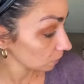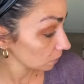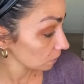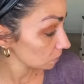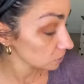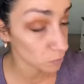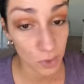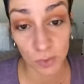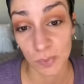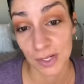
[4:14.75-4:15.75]
I went
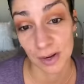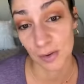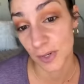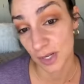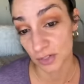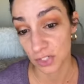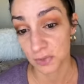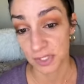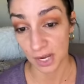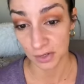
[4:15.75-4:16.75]
earlier this week with my
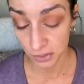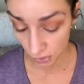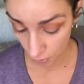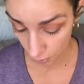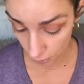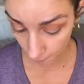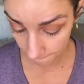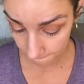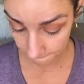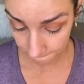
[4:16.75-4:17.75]
daughter because she was out of
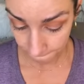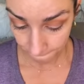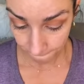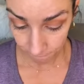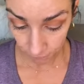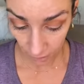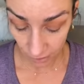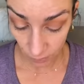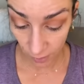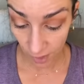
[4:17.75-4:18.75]
school.
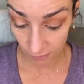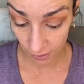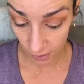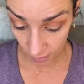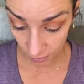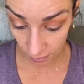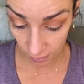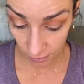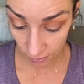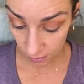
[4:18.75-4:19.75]
And then we have
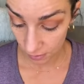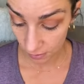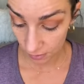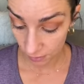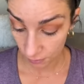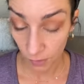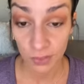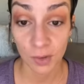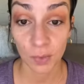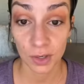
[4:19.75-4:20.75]
another
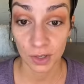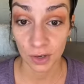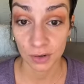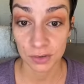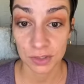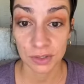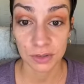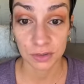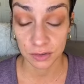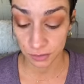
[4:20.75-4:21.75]
one that we're gonna
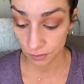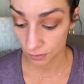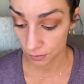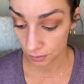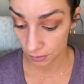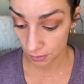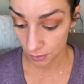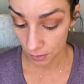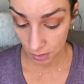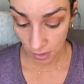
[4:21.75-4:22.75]
go to
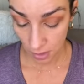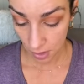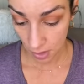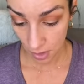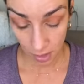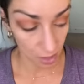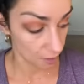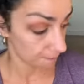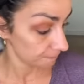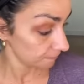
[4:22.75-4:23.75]

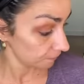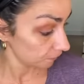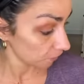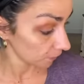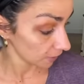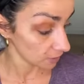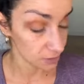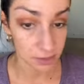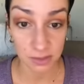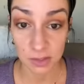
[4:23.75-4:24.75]

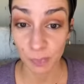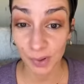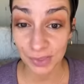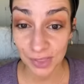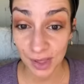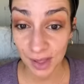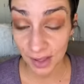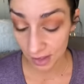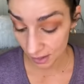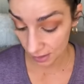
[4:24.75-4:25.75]
for my cousin's
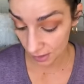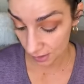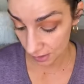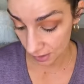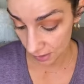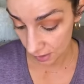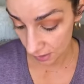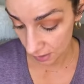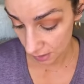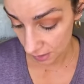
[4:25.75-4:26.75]
birthday.
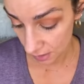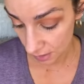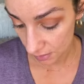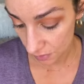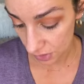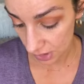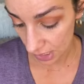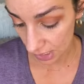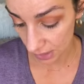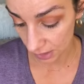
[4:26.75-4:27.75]

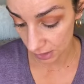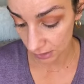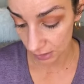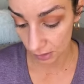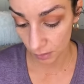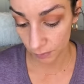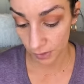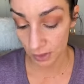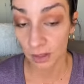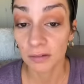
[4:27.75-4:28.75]
Just adding a
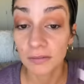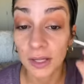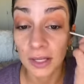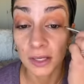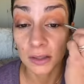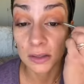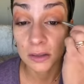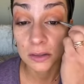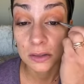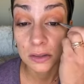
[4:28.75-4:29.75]
little bit of
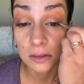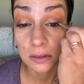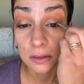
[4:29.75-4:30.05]
a